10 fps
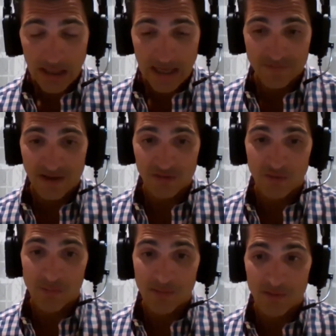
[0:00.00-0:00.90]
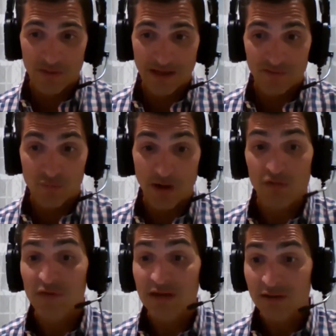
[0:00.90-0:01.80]
I've had some babies that have
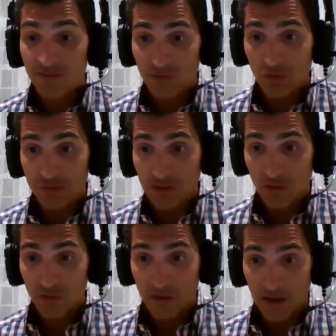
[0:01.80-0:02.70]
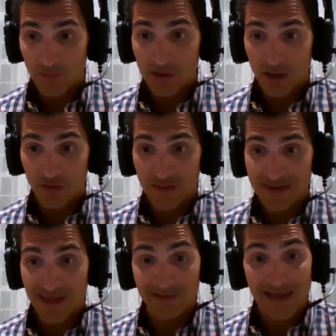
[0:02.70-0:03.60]
breastfeeding difficulties because they
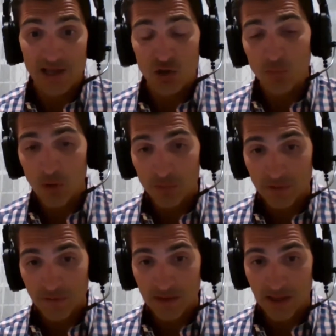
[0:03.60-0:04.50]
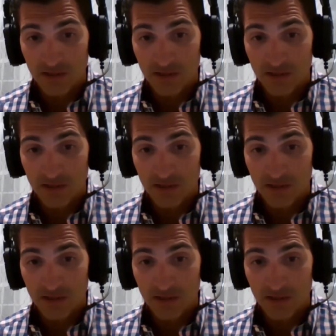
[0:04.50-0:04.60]
can't latch appropriately.